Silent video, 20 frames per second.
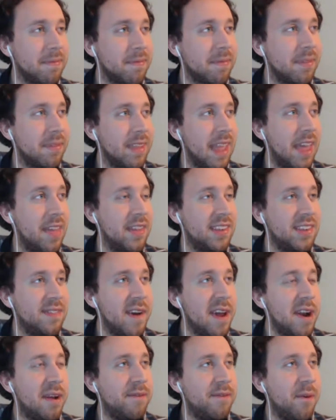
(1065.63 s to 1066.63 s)
Yeah, this
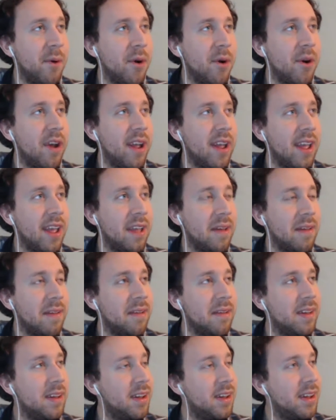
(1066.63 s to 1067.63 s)
Final Four,
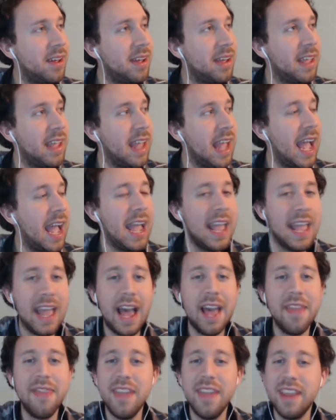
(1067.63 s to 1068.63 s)
I think